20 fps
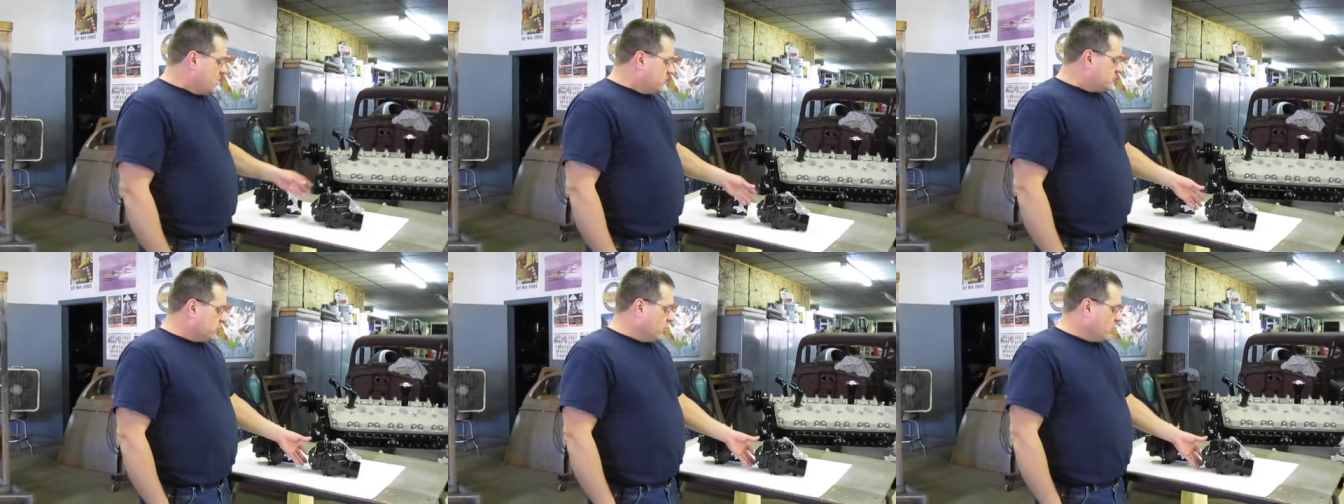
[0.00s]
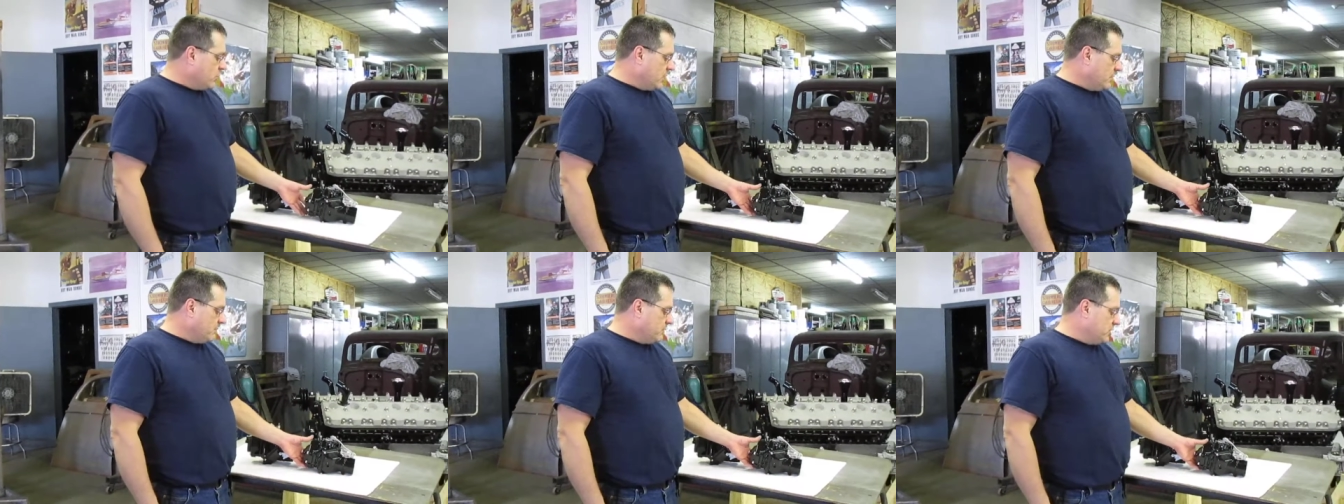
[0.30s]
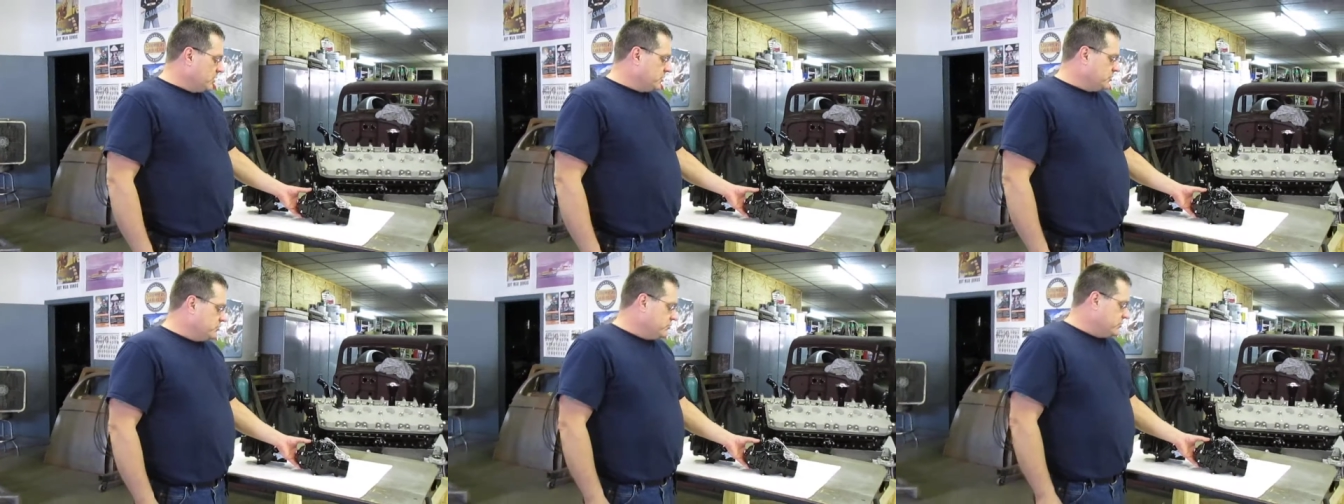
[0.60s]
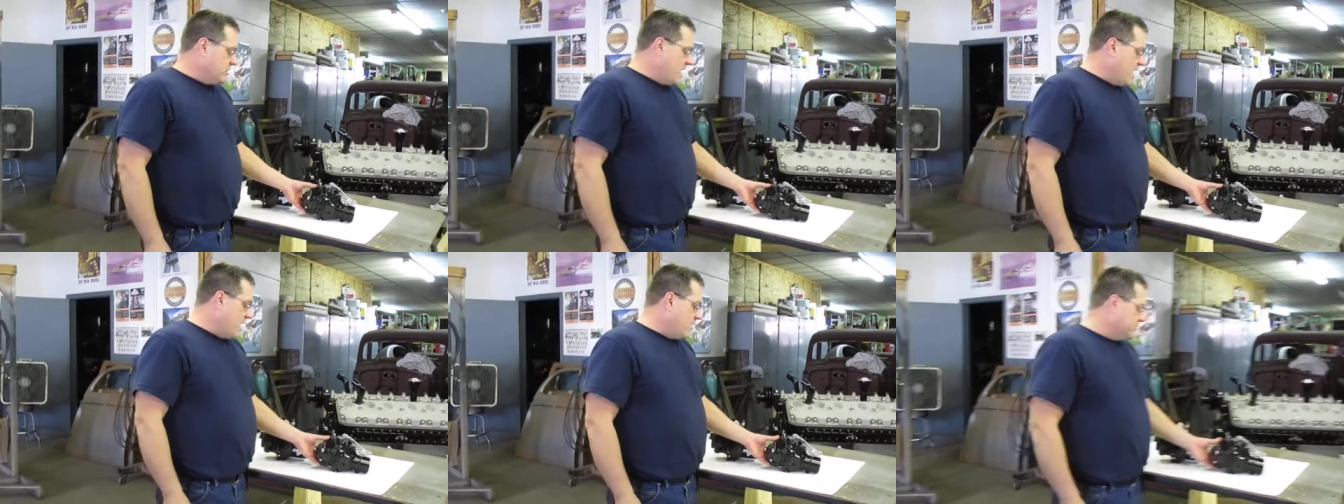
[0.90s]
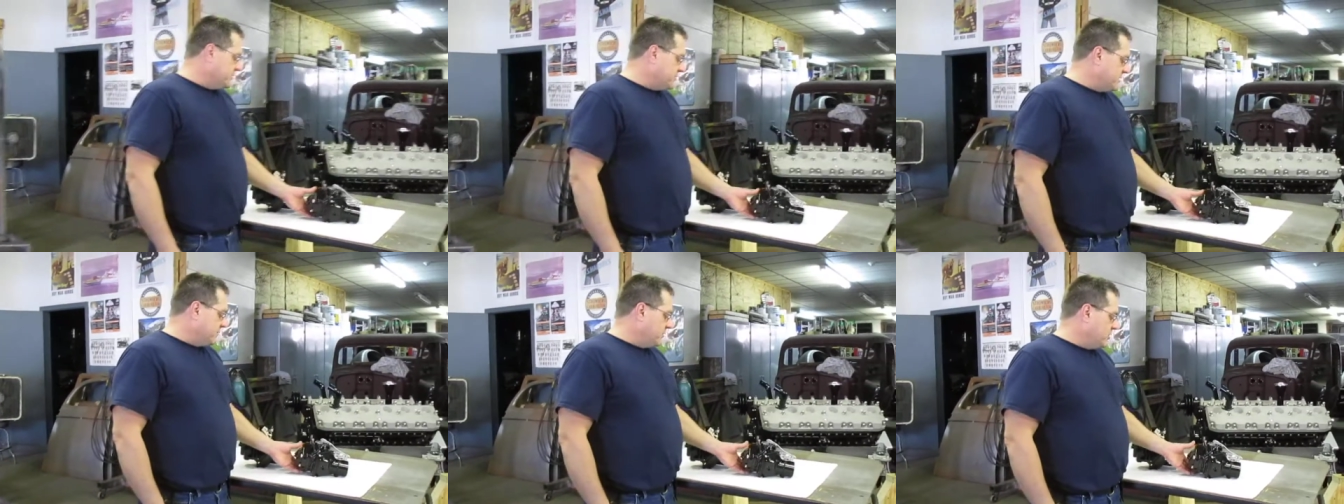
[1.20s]
So what I'm going to do
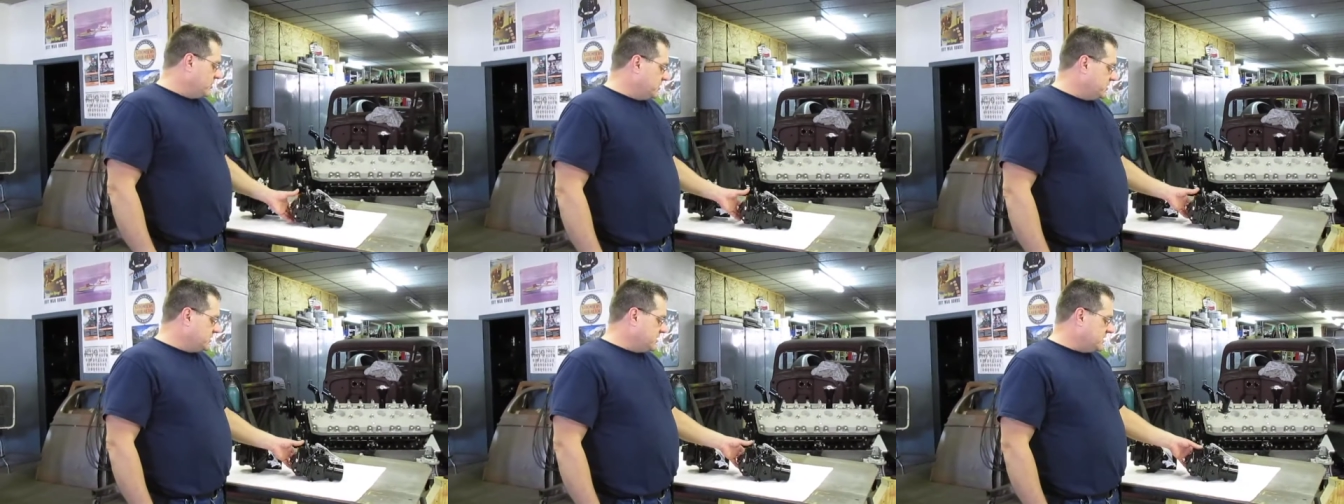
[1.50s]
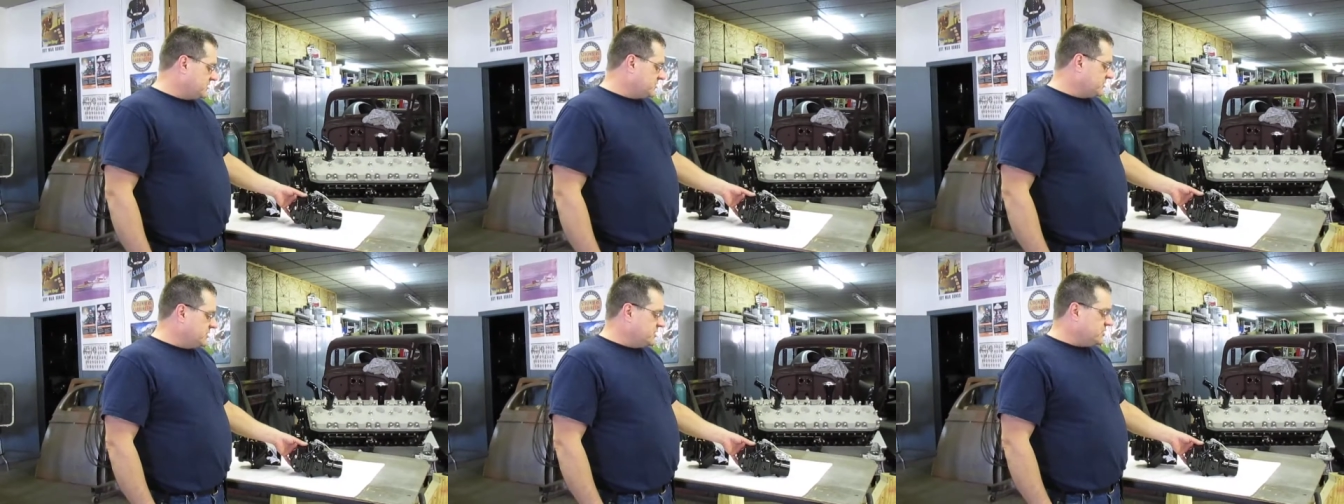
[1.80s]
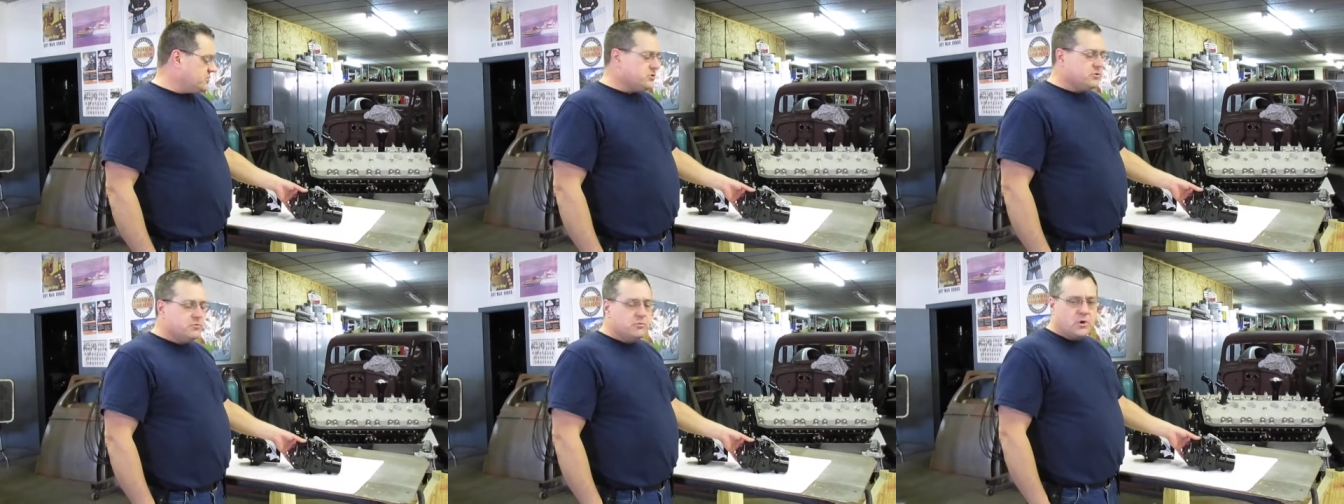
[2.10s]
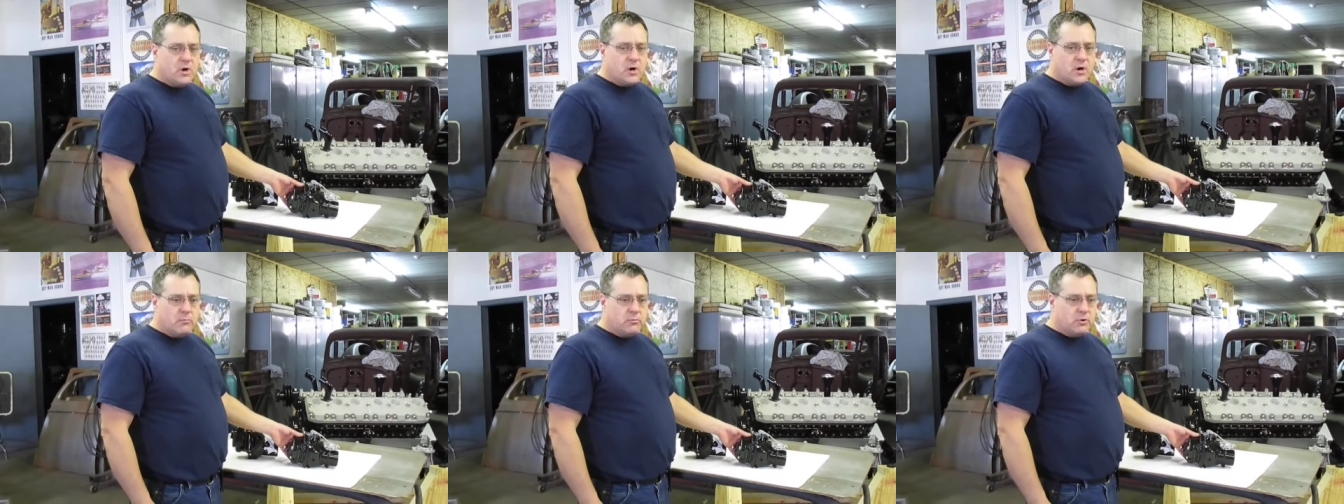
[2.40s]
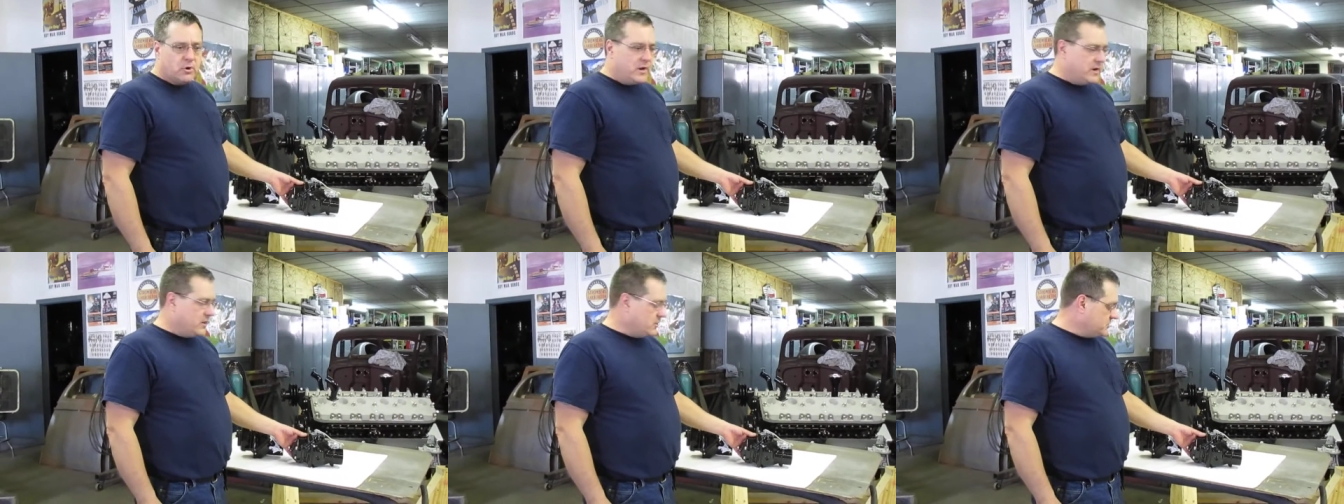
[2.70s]
now is I'm going to test these two
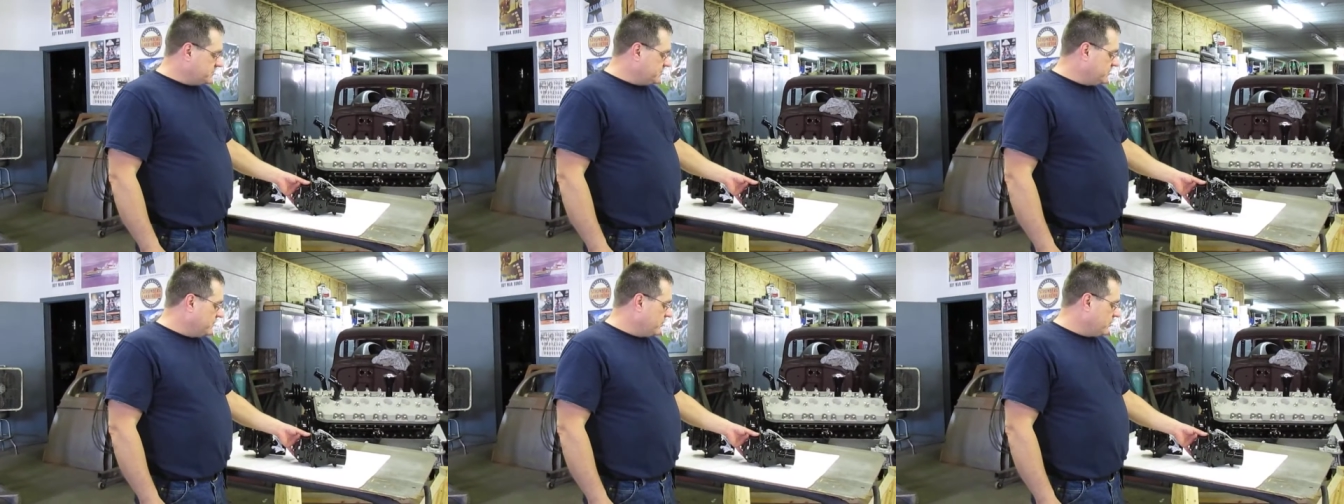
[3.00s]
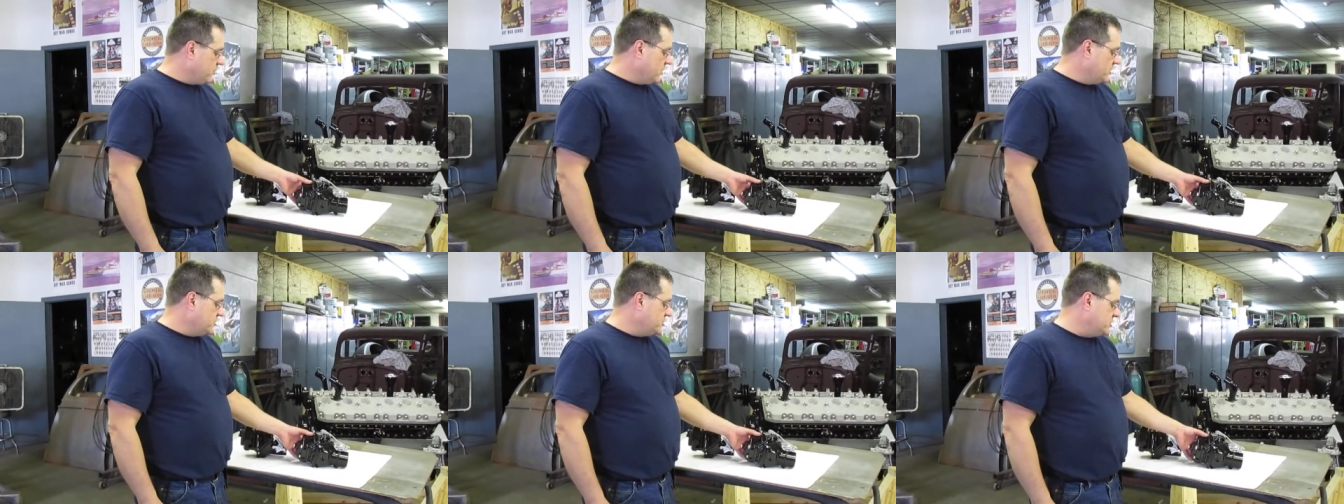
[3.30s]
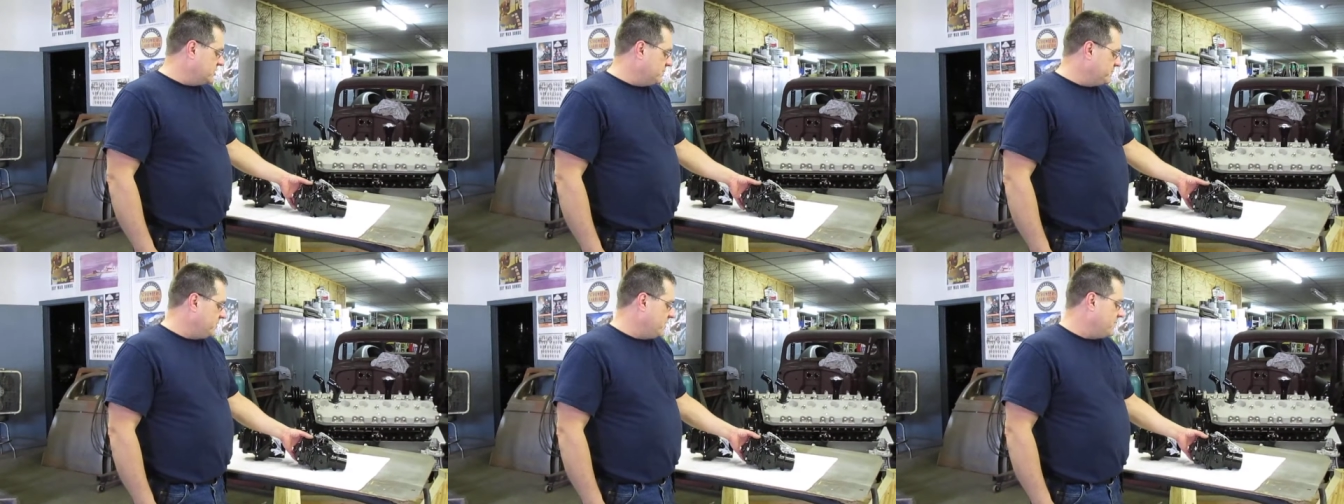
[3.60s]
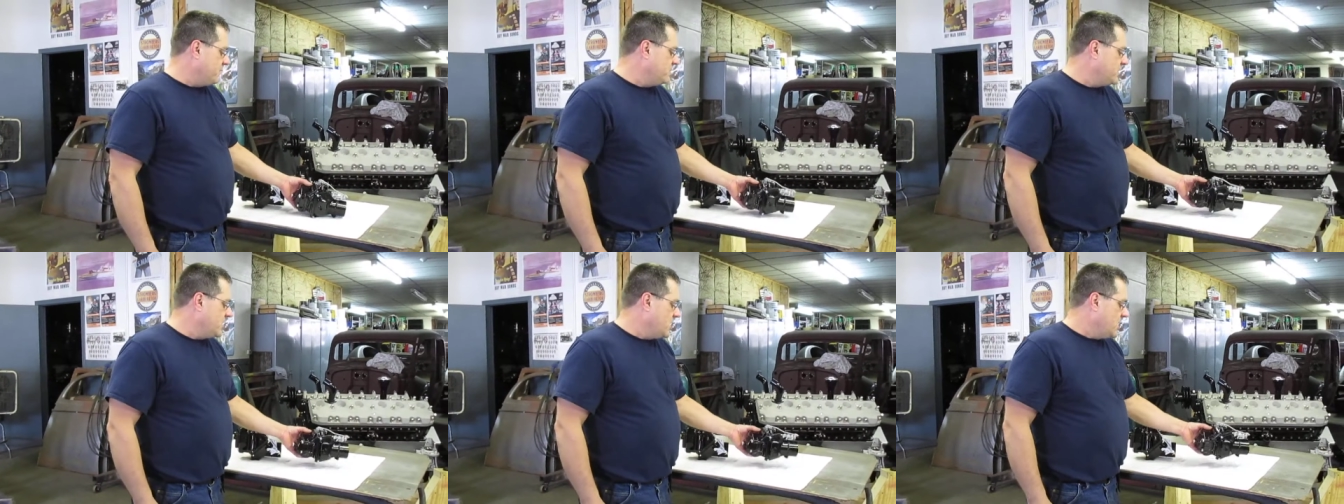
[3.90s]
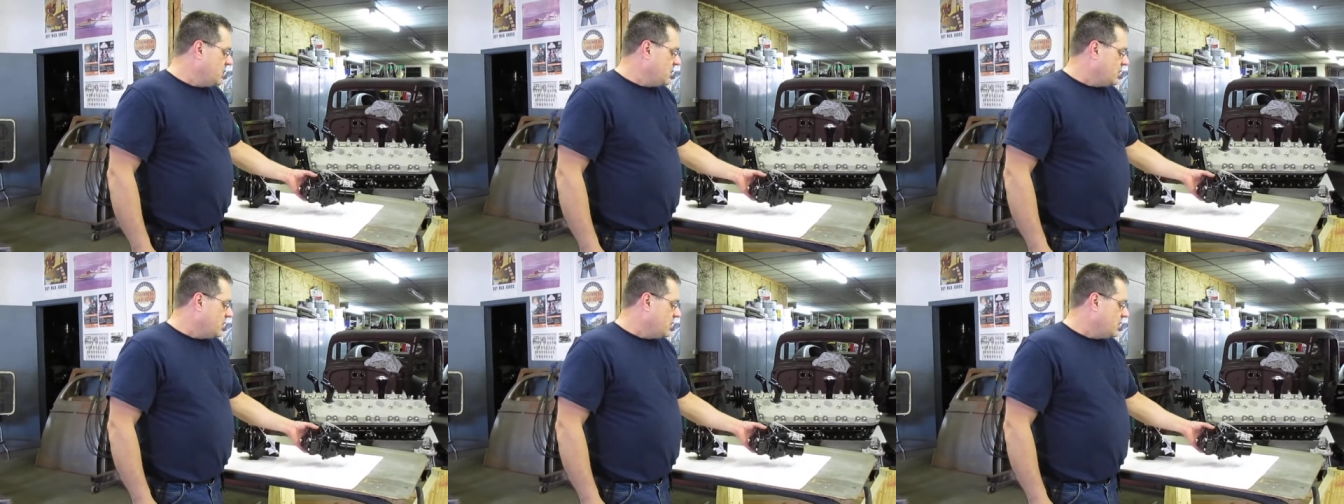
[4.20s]
carburetors before I ship them